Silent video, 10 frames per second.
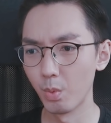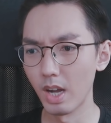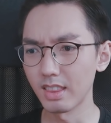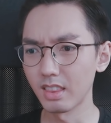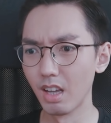
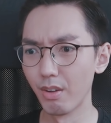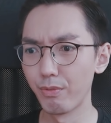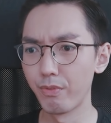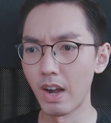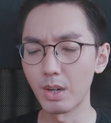What the
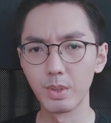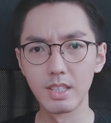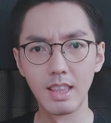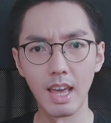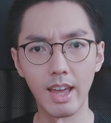f
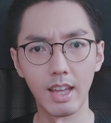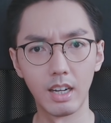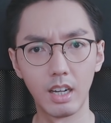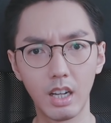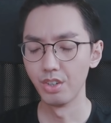was
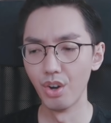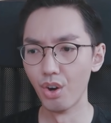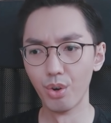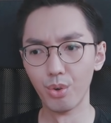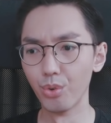that?
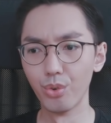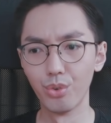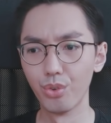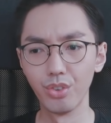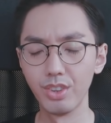
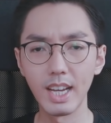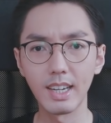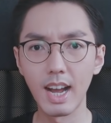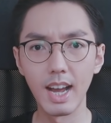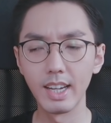No.
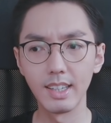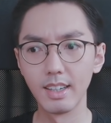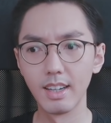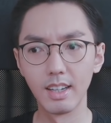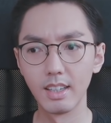That
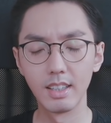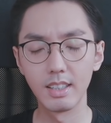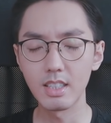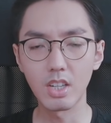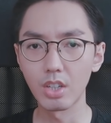guy,
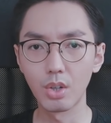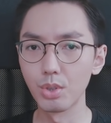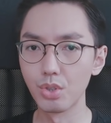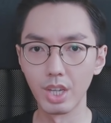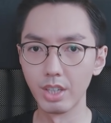he's gotta
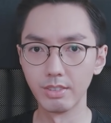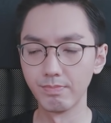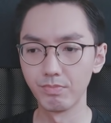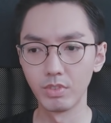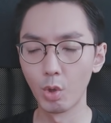go to
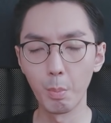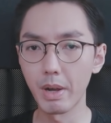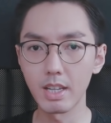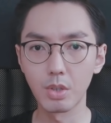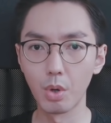jail. Don't
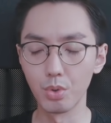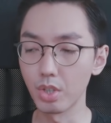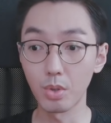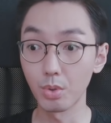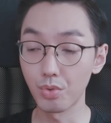pass go,
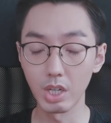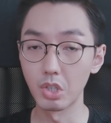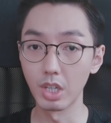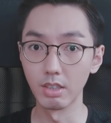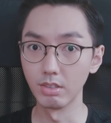just go straight
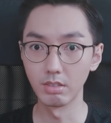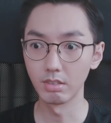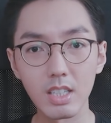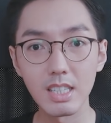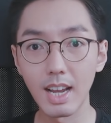to jail.
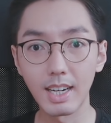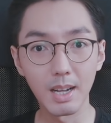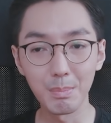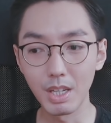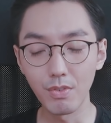Honestly, I
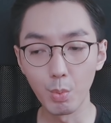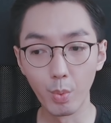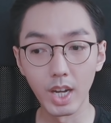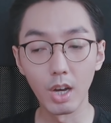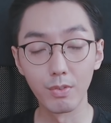can't believe he
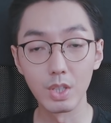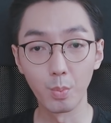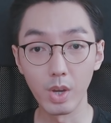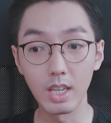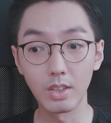went out of
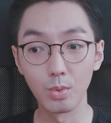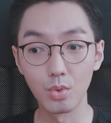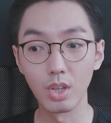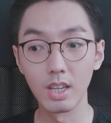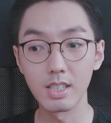his way to
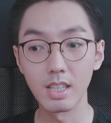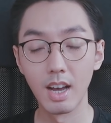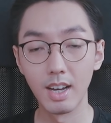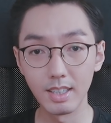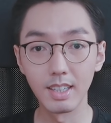just
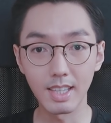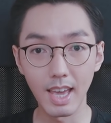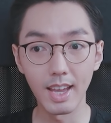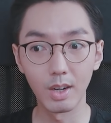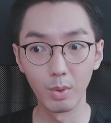hurt a
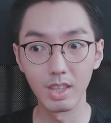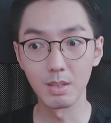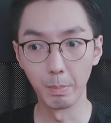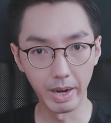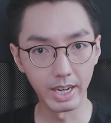cat with
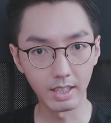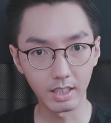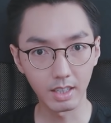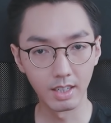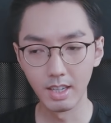his bike.